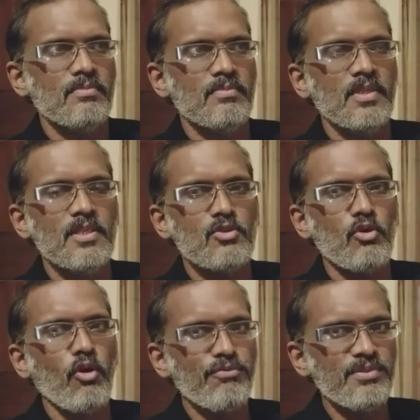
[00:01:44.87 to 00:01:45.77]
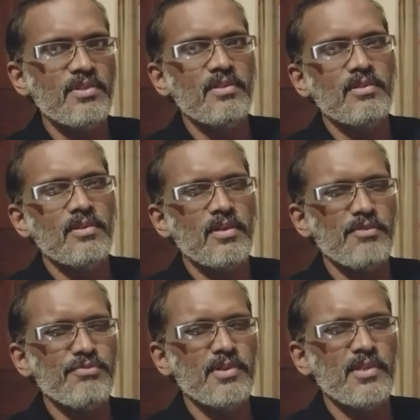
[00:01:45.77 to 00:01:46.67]
is often
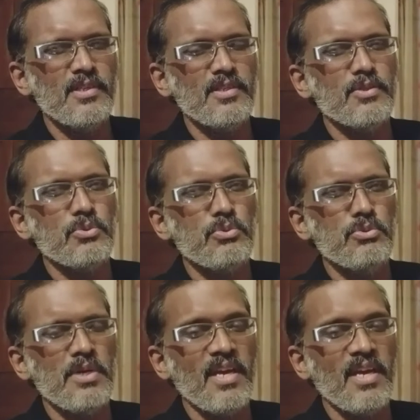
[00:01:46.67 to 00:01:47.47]
referred to